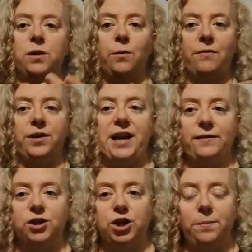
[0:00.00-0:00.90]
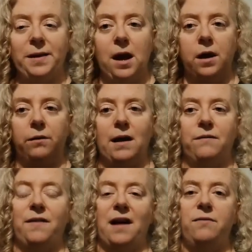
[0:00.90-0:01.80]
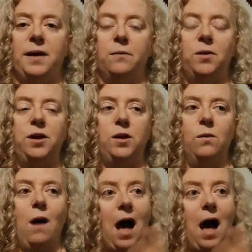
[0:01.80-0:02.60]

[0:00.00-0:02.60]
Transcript: that Reverend David should be on around 5 p.m. with you.